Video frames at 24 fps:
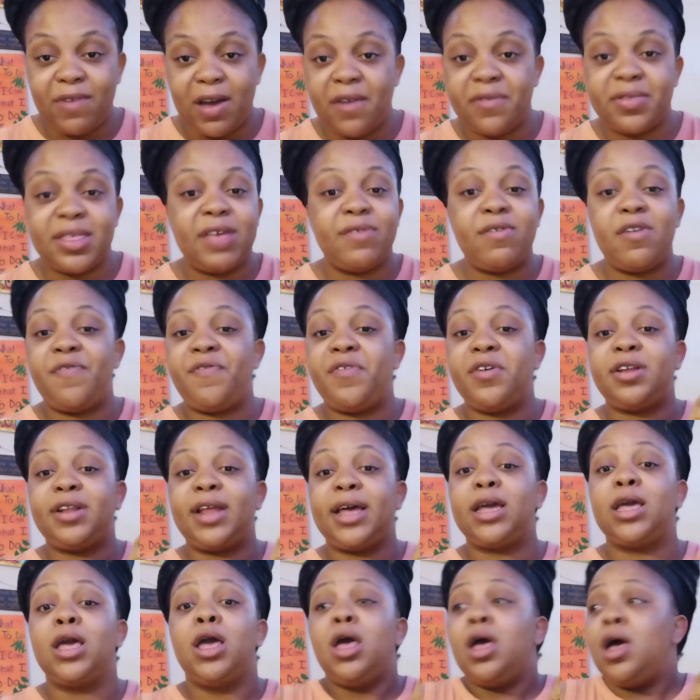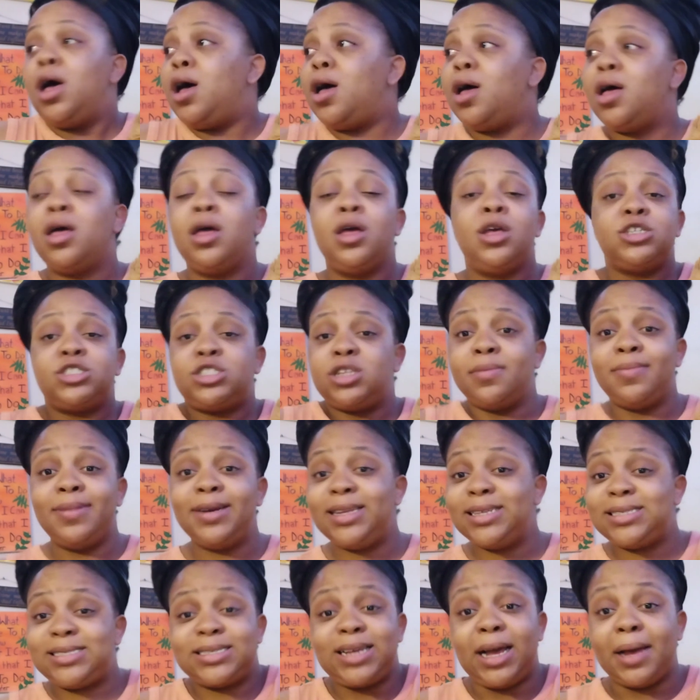I've never felt like,
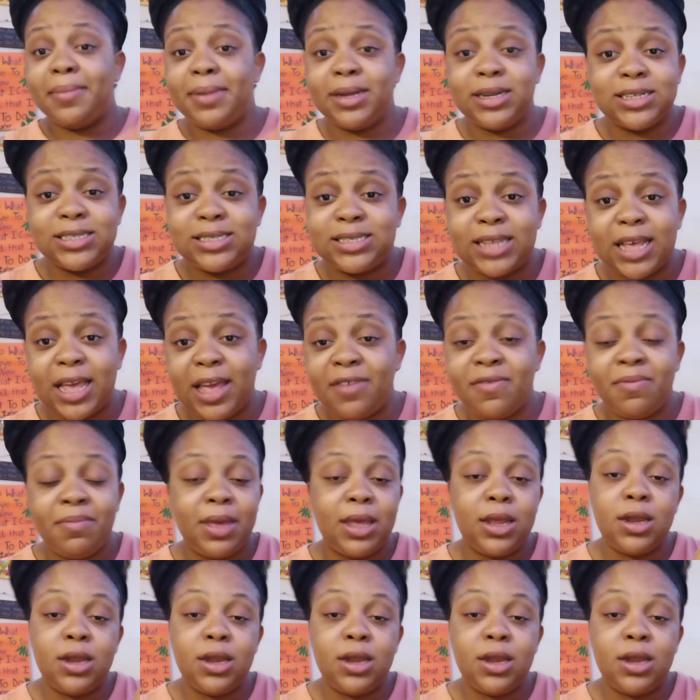somebody's coming to save me.